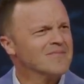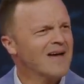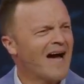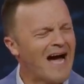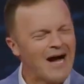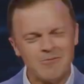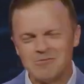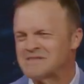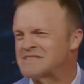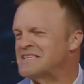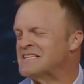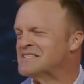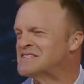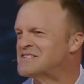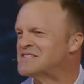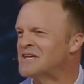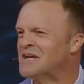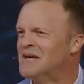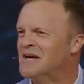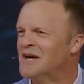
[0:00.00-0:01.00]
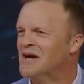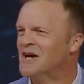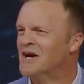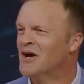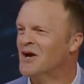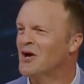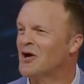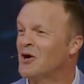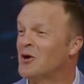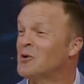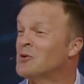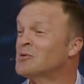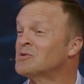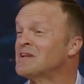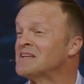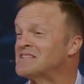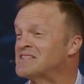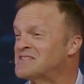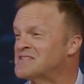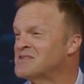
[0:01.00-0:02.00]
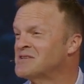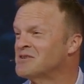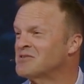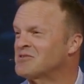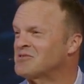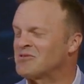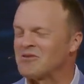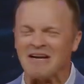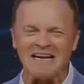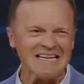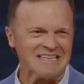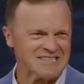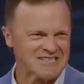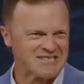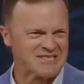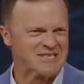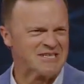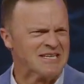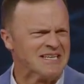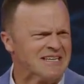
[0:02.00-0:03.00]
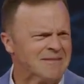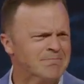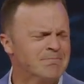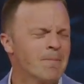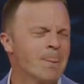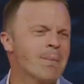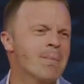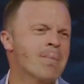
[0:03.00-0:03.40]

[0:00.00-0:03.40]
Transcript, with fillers: I was his oldest grandson.